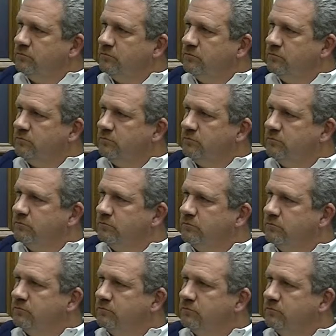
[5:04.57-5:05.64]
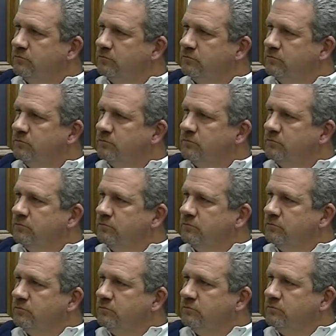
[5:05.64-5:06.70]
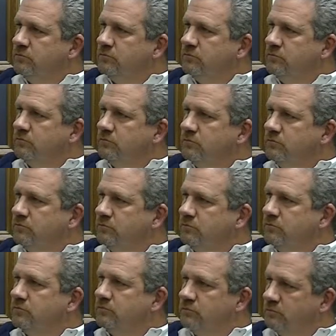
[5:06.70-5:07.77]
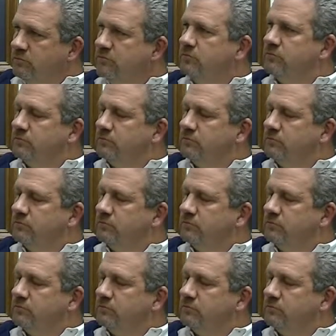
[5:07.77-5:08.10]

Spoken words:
The person shown says nothing.